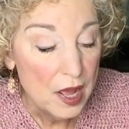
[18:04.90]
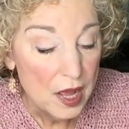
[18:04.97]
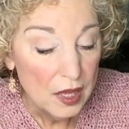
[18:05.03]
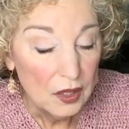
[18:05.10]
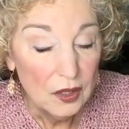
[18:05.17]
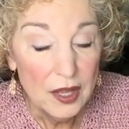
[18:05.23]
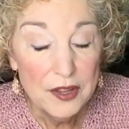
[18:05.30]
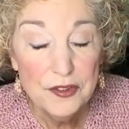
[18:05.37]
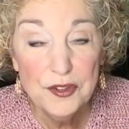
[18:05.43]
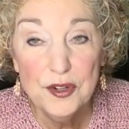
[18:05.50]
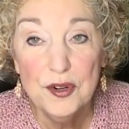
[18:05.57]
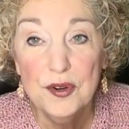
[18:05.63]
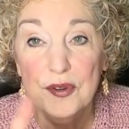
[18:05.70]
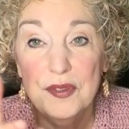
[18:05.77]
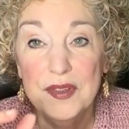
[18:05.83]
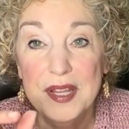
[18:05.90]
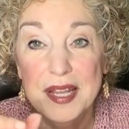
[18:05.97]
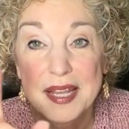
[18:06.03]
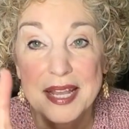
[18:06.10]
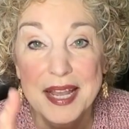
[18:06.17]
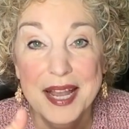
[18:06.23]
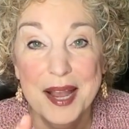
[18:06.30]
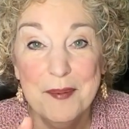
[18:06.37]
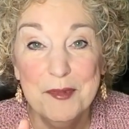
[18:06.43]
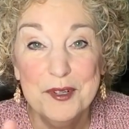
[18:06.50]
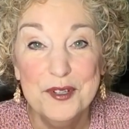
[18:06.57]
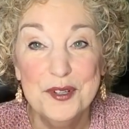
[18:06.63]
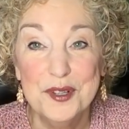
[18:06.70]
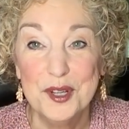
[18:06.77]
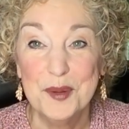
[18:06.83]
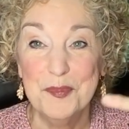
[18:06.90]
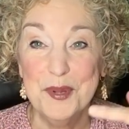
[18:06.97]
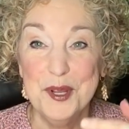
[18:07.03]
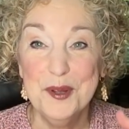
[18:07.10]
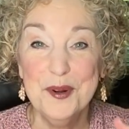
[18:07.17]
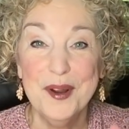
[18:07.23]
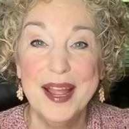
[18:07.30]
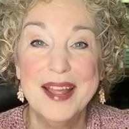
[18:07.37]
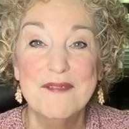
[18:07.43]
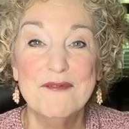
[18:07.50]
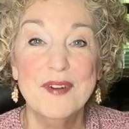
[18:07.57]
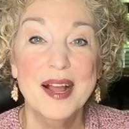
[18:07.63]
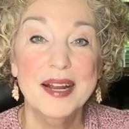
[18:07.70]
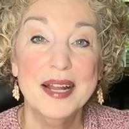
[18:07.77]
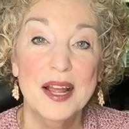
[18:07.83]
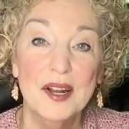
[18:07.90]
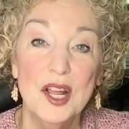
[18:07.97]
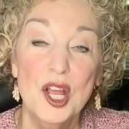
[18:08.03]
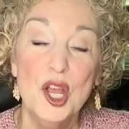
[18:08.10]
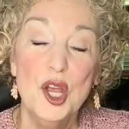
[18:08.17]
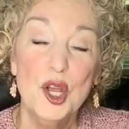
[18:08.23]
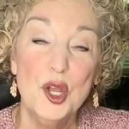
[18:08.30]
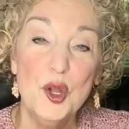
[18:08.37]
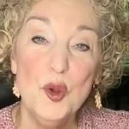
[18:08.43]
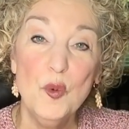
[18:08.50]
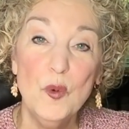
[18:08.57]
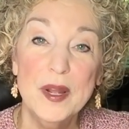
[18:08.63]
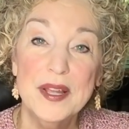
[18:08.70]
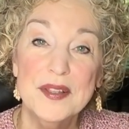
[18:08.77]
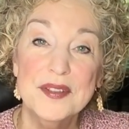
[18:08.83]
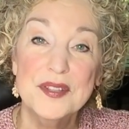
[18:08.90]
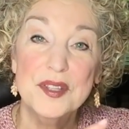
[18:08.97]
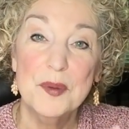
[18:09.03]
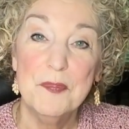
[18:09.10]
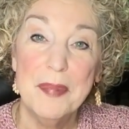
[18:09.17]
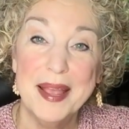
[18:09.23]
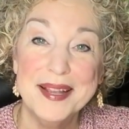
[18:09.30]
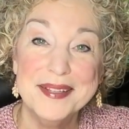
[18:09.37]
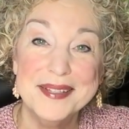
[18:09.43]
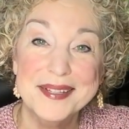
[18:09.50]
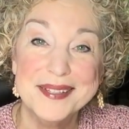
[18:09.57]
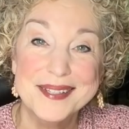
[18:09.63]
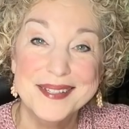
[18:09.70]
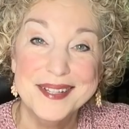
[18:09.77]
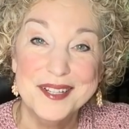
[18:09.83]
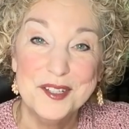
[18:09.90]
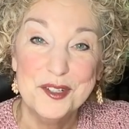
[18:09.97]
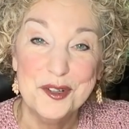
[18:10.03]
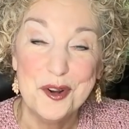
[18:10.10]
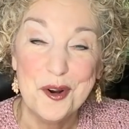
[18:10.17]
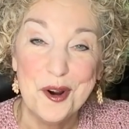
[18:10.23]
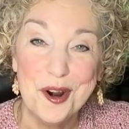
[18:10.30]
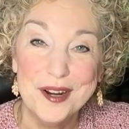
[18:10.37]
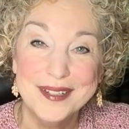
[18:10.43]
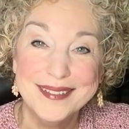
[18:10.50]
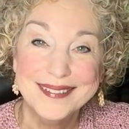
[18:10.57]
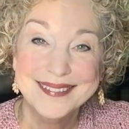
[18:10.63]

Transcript: let's turn the camera to the computer and find out who wins the basic stitch yarn.